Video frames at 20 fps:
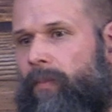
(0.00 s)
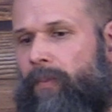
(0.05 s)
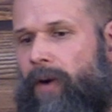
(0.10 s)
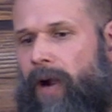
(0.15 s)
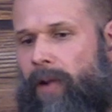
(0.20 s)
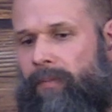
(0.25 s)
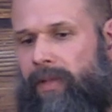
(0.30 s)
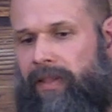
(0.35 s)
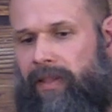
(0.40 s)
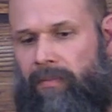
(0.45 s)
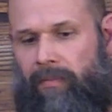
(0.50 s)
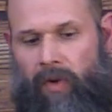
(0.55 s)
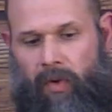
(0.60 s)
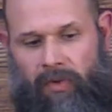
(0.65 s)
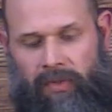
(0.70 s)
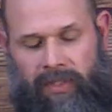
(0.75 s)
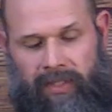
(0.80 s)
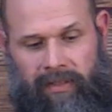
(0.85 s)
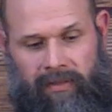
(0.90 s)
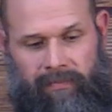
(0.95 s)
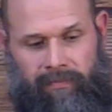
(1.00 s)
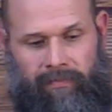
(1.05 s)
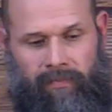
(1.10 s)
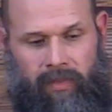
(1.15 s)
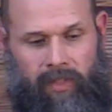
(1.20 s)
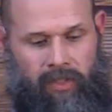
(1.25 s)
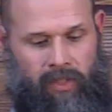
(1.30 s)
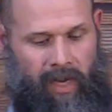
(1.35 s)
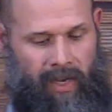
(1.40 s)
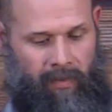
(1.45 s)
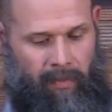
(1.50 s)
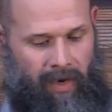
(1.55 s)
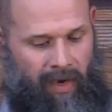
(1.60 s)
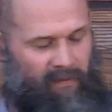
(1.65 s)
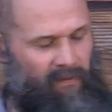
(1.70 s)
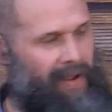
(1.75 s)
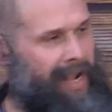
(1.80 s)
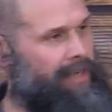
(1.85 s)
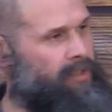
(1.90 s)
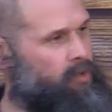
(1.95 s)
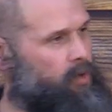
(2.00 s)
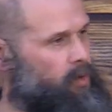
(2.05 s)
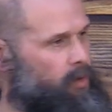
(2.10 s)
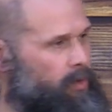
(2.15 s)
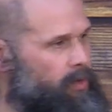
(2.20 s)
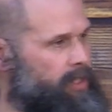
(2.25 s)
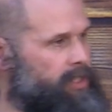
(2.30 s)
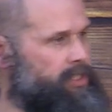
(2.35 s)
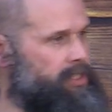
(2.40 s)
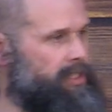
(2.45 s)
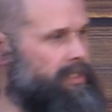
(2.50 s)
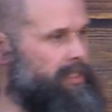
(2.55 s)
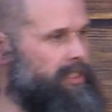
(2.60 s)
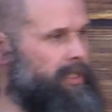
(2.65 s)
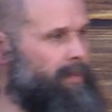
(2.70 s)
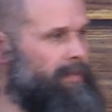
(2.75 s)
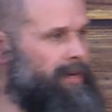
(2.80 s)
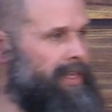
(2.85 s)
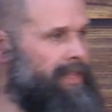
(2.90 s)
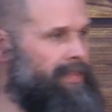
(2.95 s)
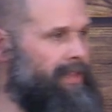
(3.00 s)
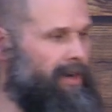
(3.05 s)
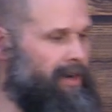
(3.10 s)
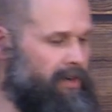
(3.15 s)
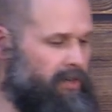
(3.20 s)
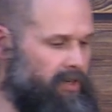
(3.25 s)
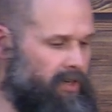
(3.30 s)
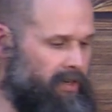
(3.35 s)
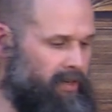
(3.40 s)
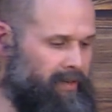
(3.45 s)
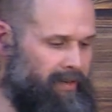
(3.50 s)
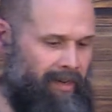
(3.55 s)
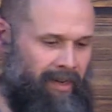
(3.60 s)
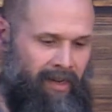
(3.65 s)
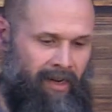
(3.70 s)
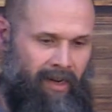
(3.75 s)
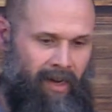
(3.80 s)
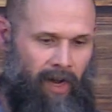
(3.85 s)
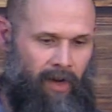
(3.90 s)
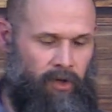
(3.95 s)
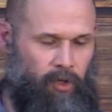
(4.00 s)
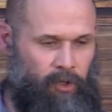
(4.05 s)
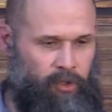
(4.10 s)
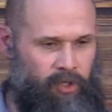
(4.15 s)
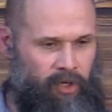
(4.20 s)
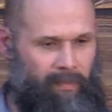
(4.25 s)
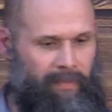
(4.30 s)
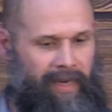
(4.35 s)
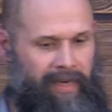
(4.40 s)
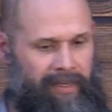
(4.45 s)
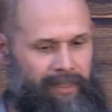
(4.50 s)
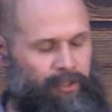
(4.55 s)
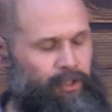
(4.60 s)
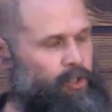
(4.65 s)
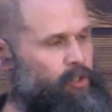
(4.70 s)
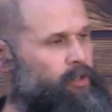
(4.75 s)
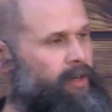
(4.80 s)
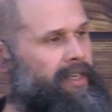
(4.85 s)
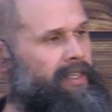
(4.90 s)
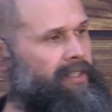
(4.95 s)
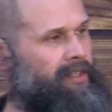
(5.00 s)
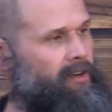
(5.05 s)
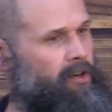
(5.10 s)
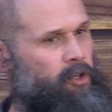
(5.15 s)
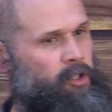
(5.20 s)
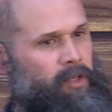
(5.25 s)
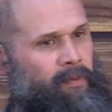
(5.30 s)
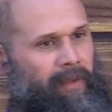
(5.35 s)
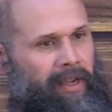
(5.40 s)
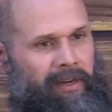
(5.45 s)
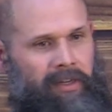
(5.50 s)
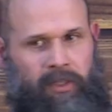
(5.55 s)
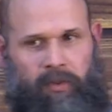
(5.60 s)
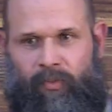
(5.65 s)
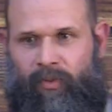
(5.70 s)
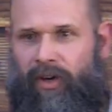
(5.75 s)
are probably the most, you talk about a foxhole Christian, somebody that under tremendous stress, under tremendous